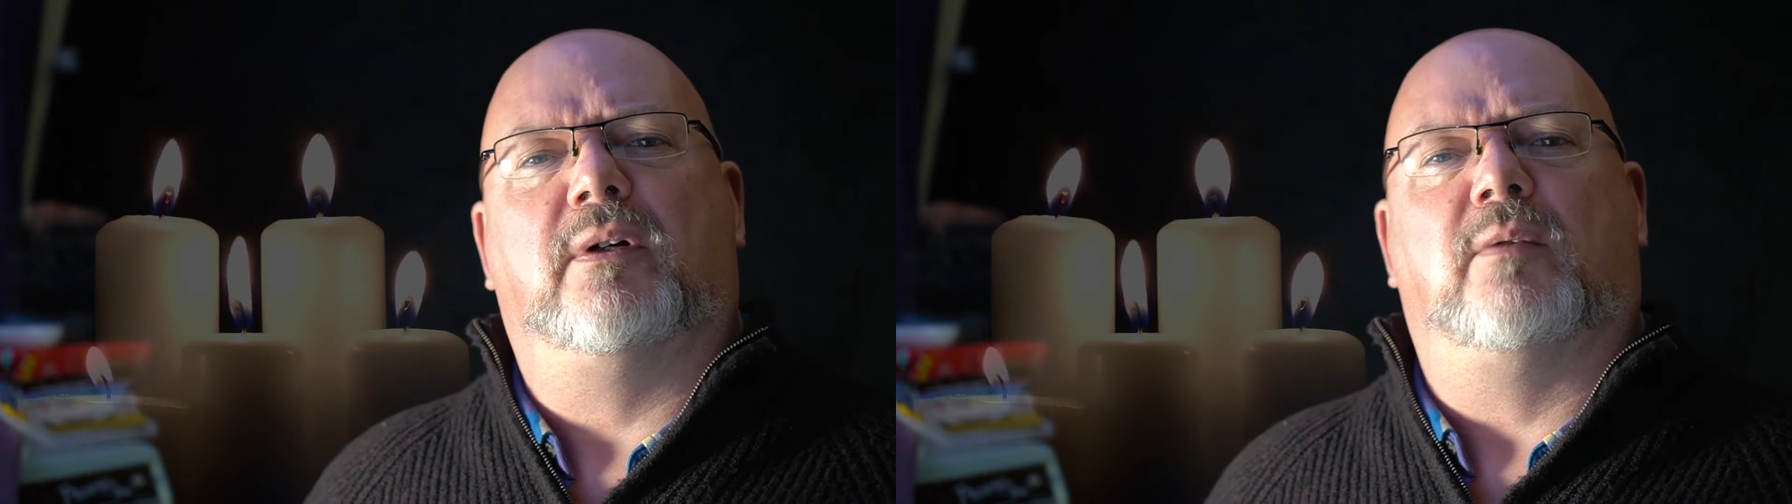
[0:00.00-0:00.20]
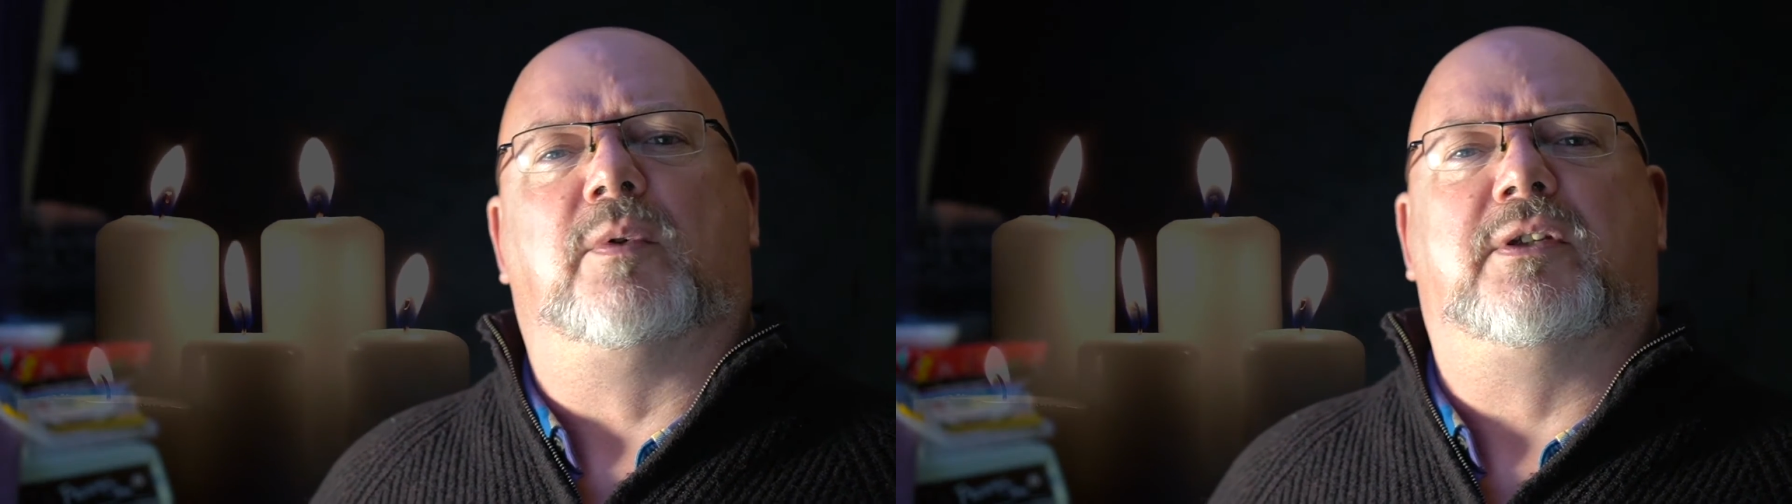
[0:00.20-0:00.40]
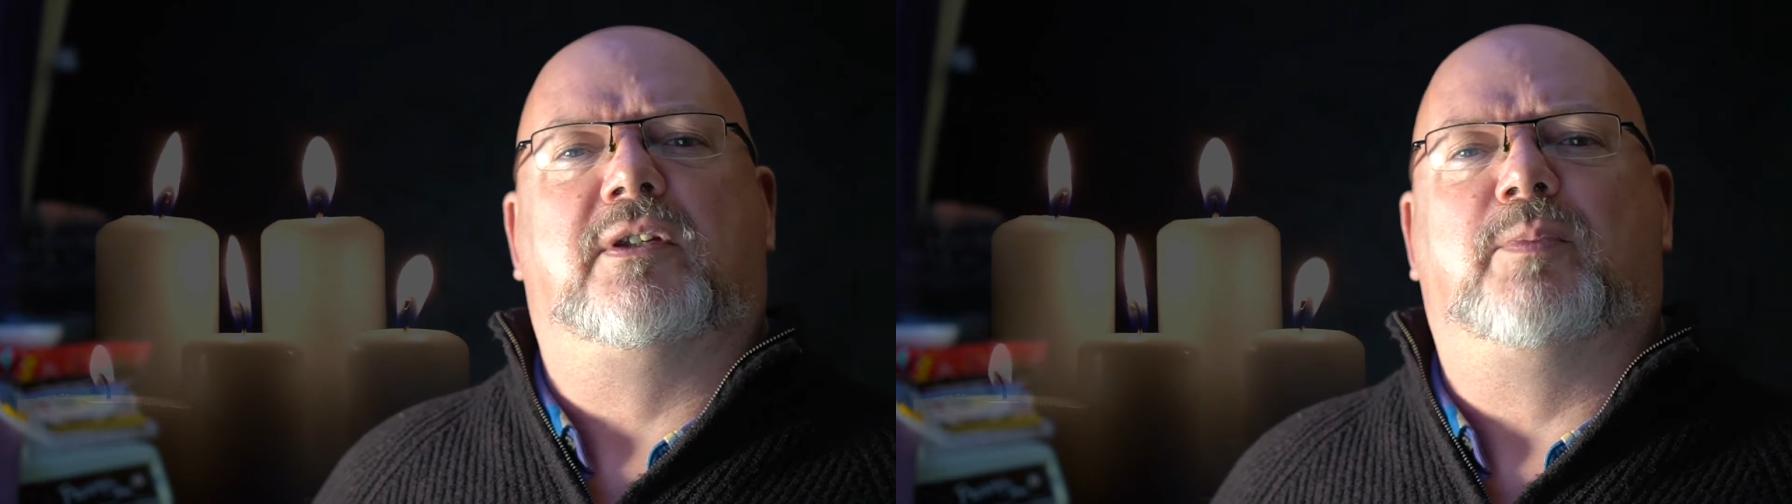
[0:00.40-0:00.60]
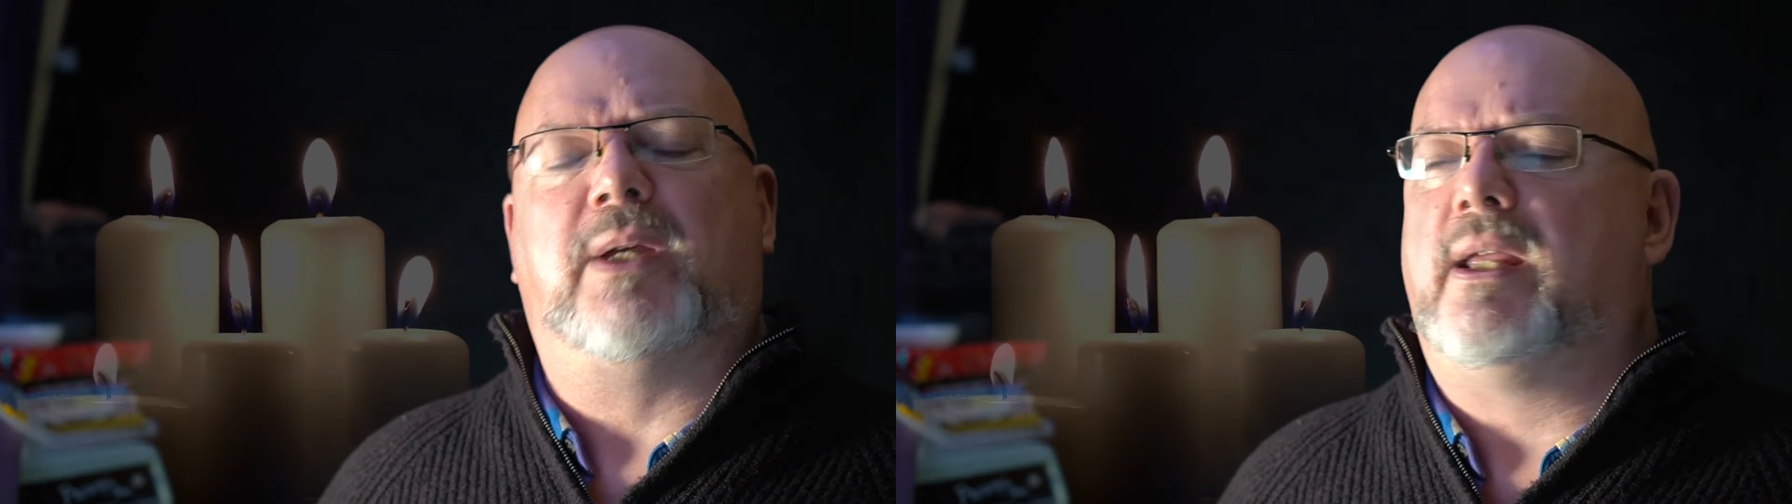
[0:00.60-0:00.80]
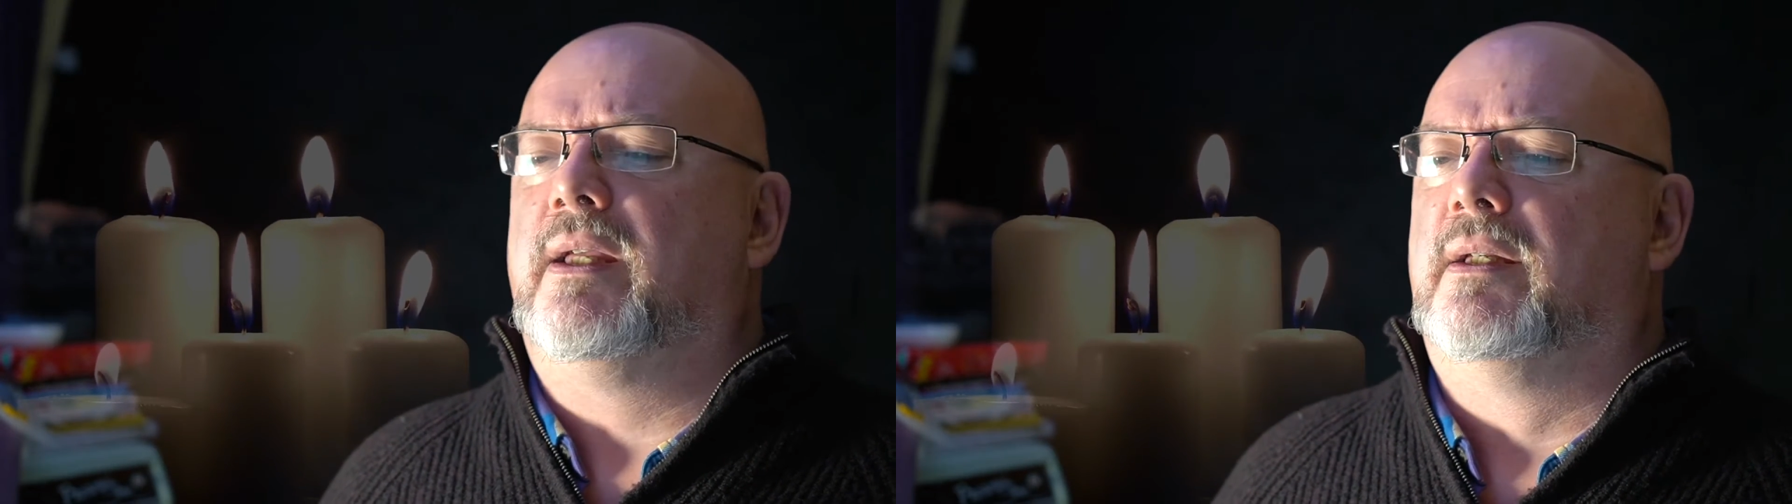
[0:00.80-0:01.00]
I wanted to
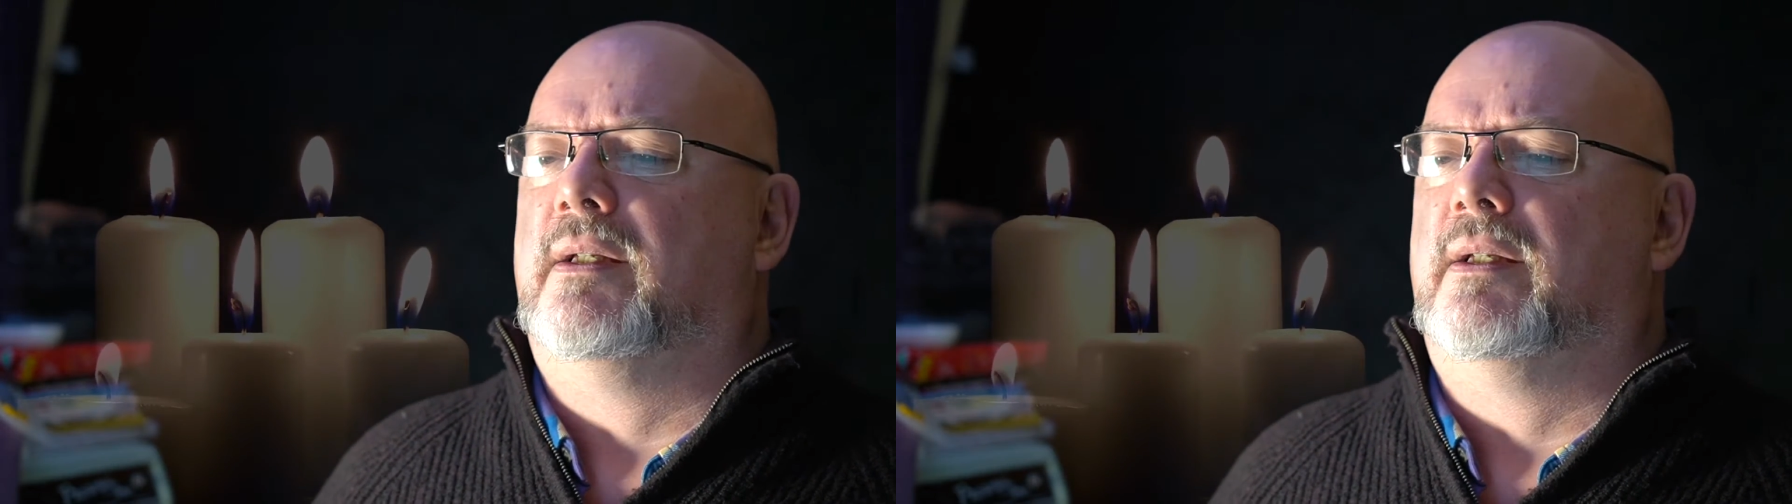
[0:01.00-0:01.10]
be